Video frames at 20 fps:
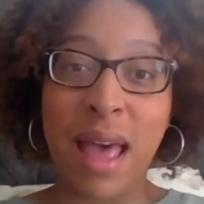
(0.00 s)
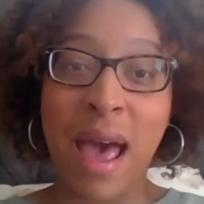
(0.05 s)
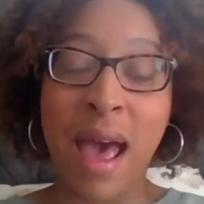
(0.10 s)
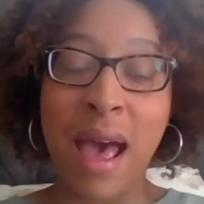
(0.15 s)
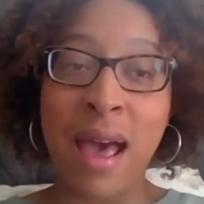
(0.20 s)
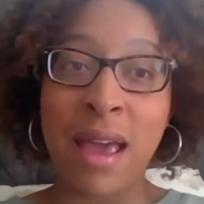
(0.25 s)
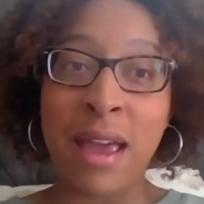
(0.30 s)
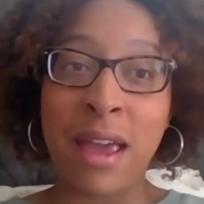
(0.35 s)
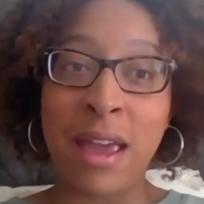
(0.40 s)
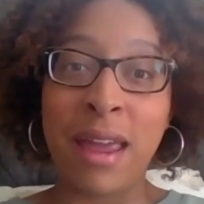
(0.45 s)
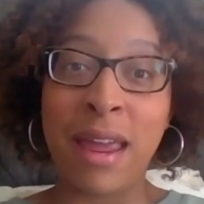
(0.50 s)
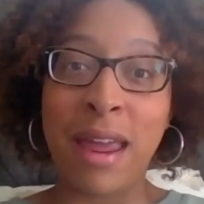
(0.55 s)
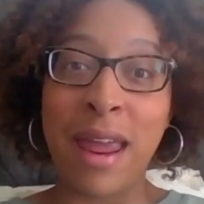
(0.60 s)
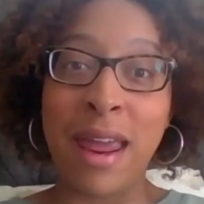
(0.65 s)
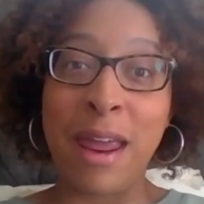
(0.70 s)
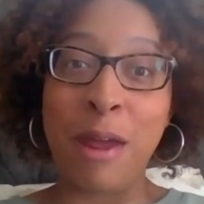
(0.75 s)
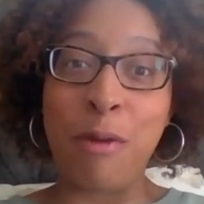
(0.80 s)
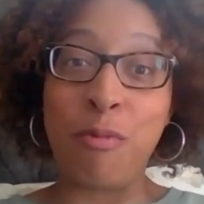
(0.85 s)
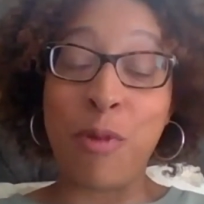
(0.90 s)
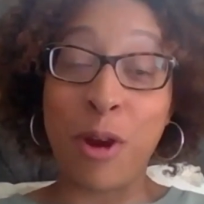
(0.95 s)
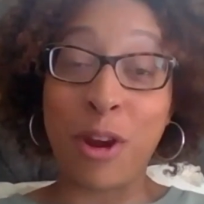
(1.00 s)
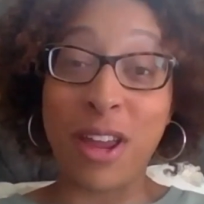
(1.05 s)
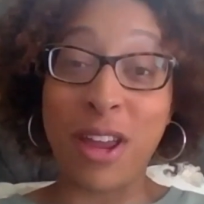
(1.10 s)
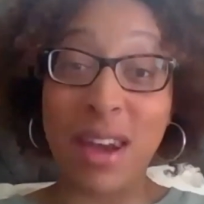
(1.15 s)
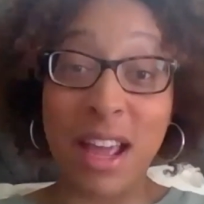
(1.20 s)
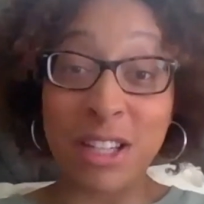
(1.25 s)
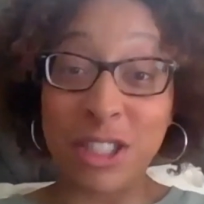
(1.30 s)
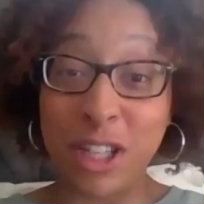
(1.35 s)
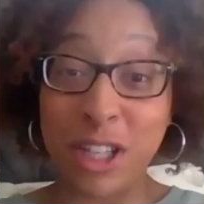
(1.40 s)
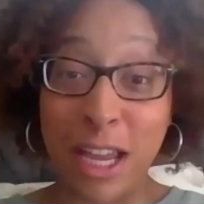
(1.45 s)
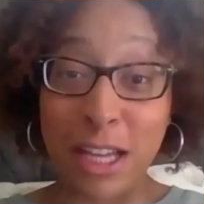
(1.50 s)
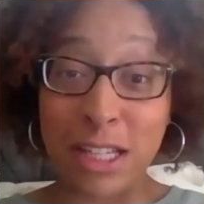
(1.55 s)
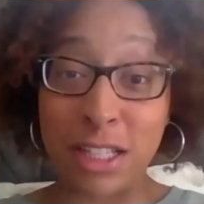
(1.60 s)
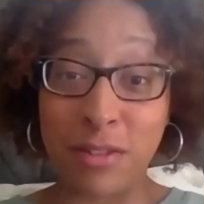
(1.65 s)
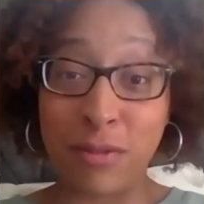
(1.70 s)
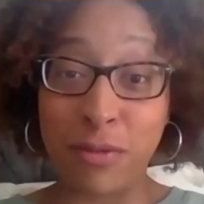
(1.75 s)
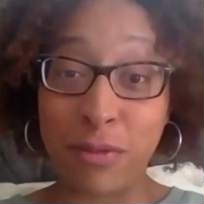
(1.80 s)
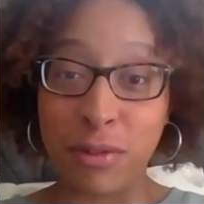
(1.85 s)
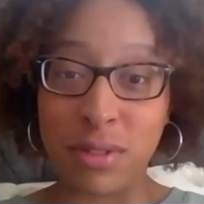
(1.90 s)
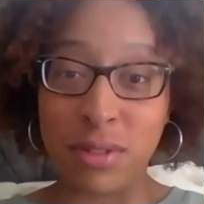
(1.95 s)
I work in
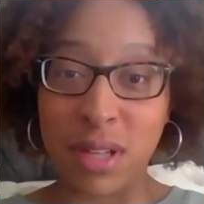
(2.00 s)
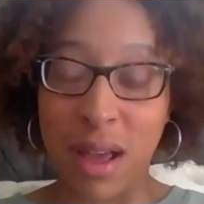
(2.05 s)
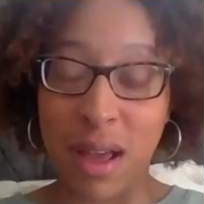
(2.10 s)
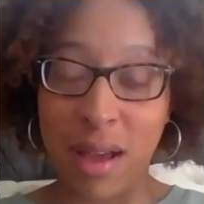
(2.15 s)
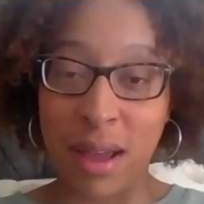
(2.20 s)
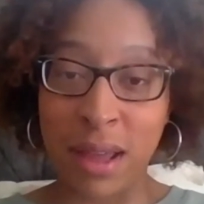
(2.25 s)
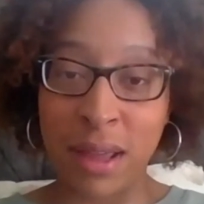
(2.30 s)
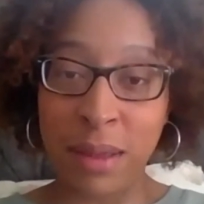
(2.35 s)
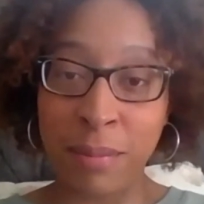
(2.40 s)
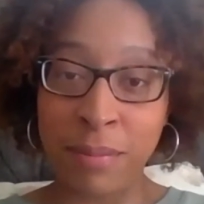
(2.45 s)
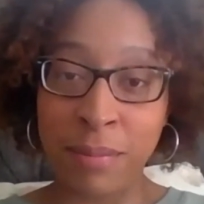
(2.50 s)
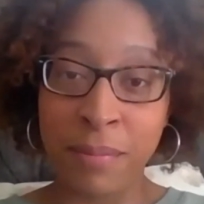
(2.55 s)
education full time,